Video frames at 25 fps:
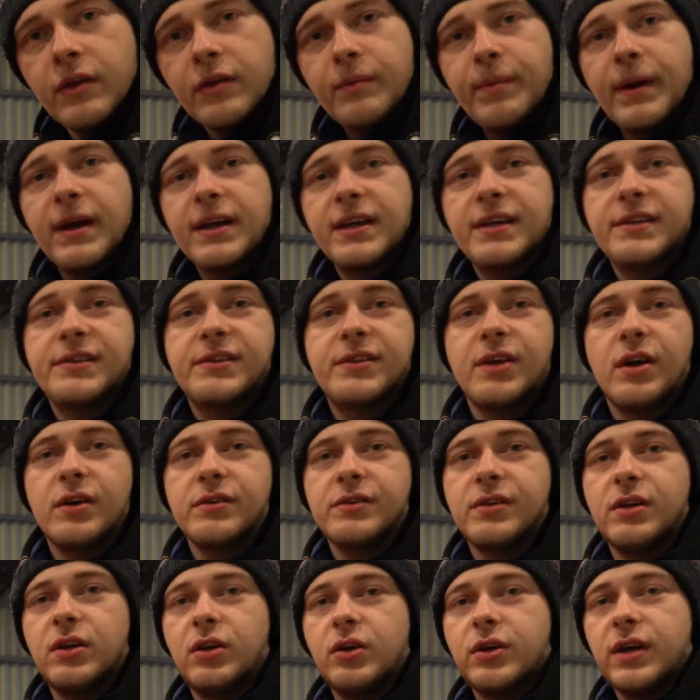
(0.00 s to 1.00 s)
bike is
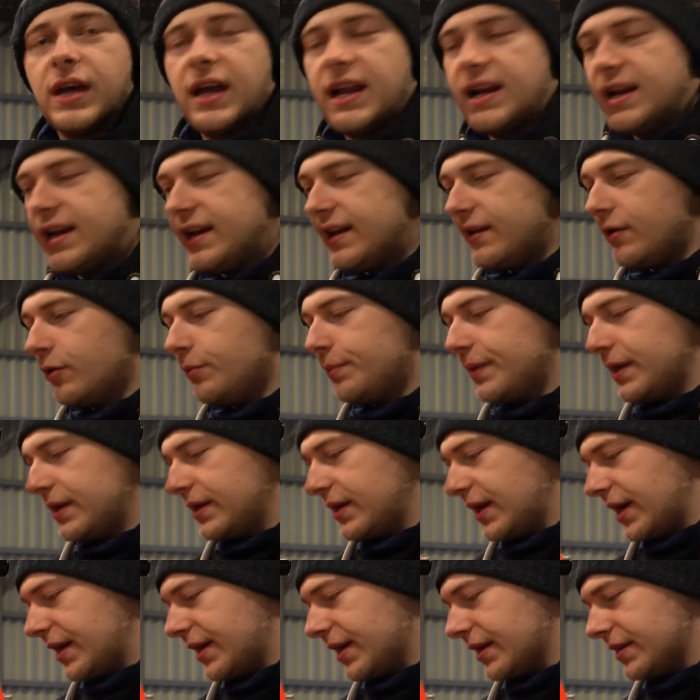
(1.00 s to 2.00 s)
starting to look a little bit
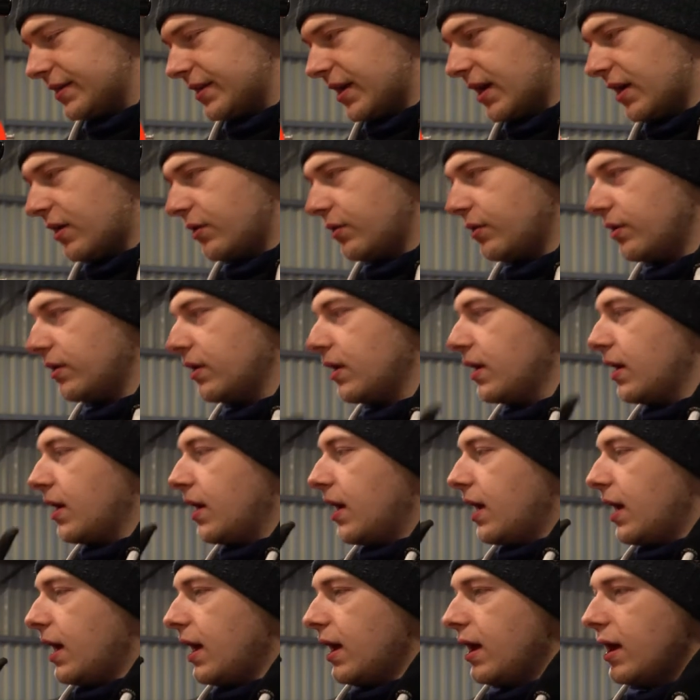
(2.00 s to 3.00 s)
naked now,
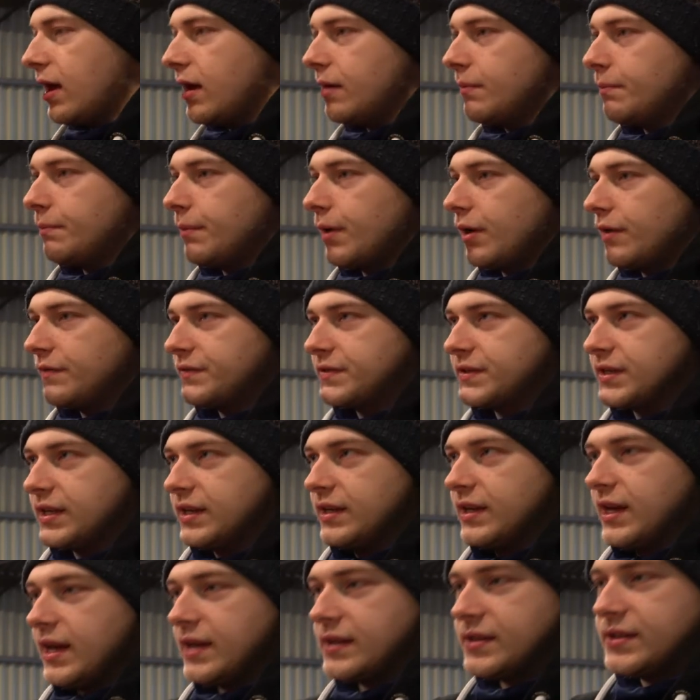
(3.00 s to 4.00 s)
but
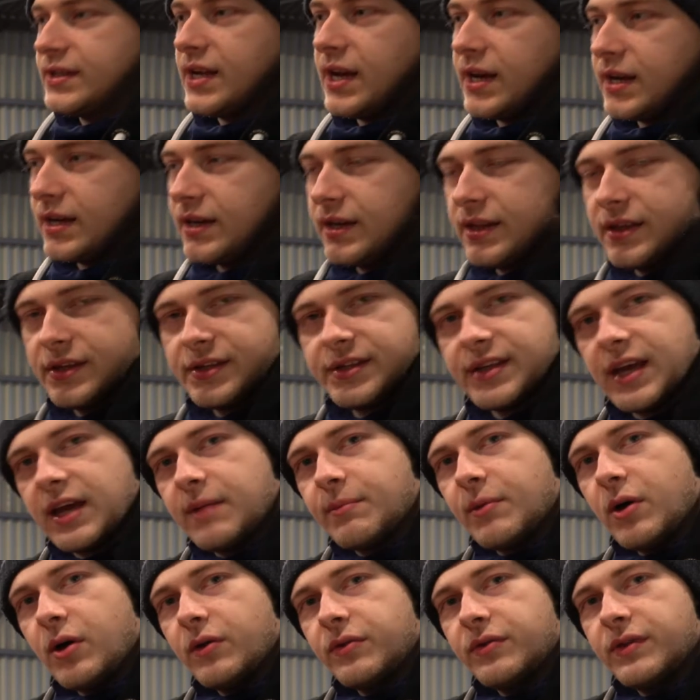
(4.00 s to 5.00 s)
obviously exactly the
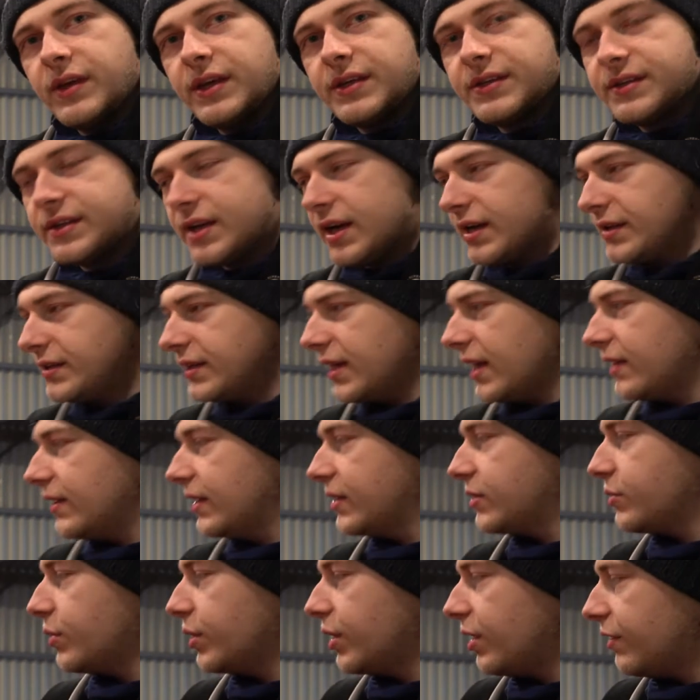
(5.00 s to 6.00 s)
same on this side to get
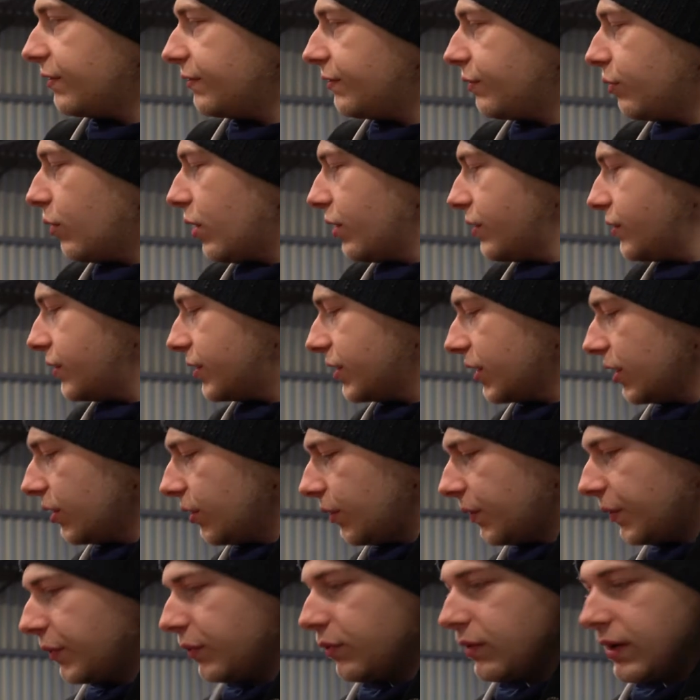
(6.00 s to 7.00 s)
this one off. 1,
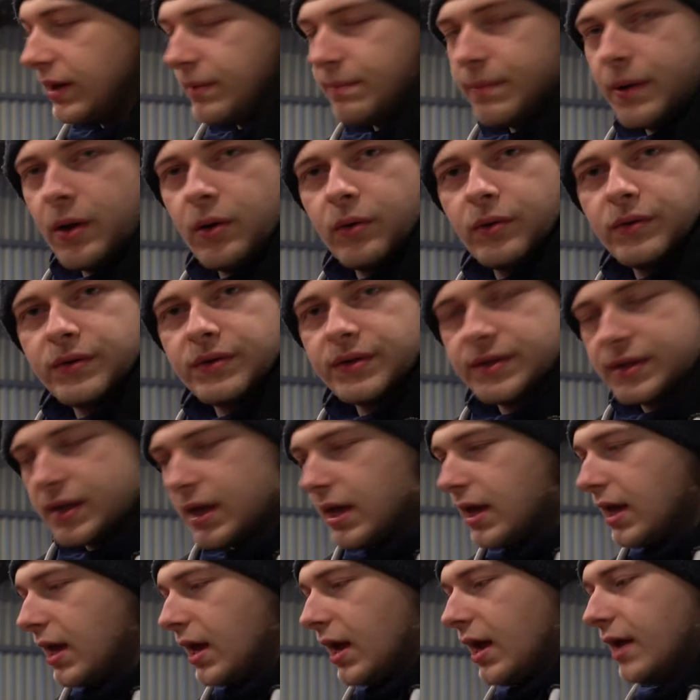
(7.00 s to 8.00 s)
2, 3 bolts,
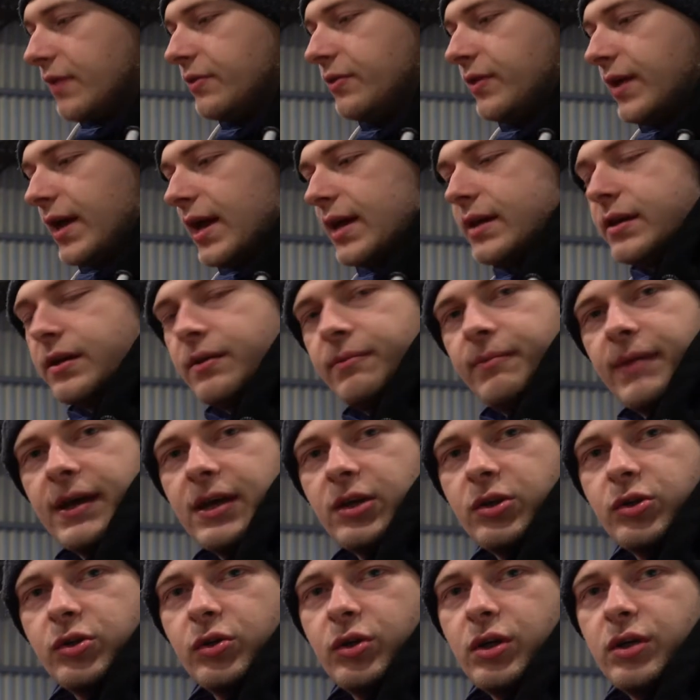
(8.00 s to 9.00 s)
and then
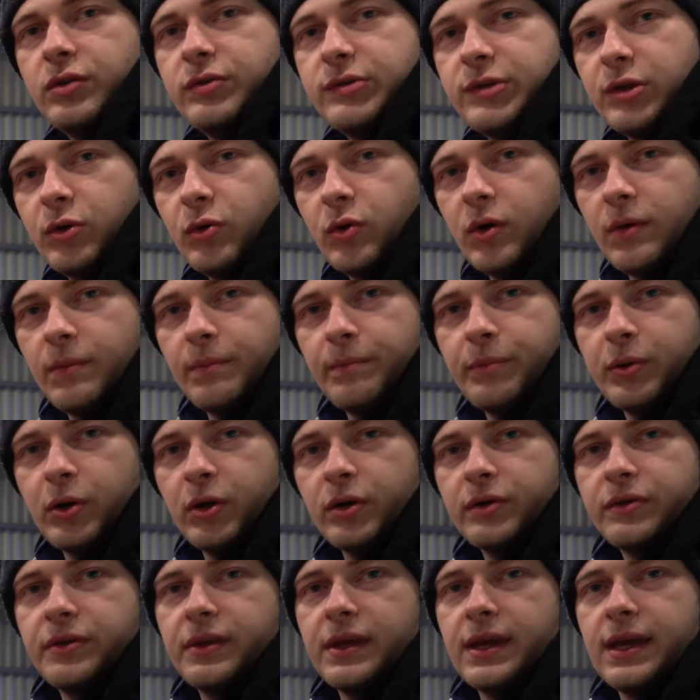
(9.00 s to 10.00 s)
make sure you do
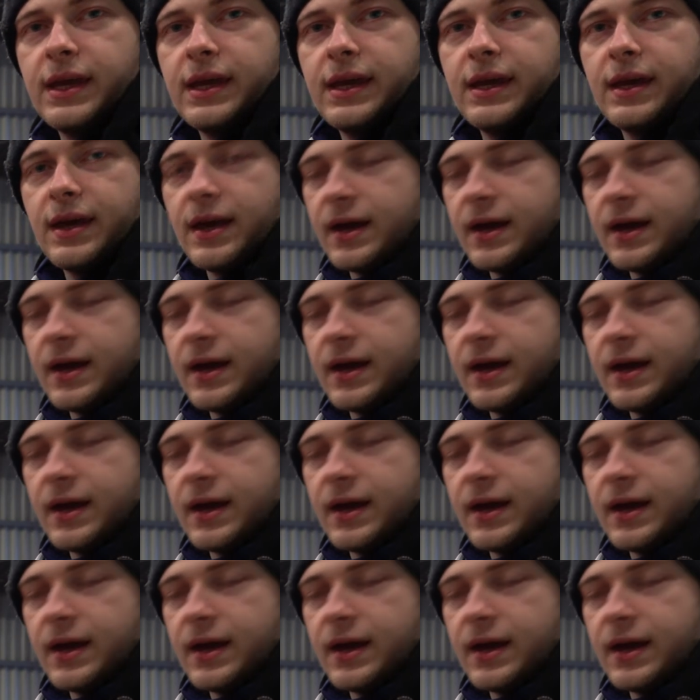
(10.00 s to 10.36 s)
unplug the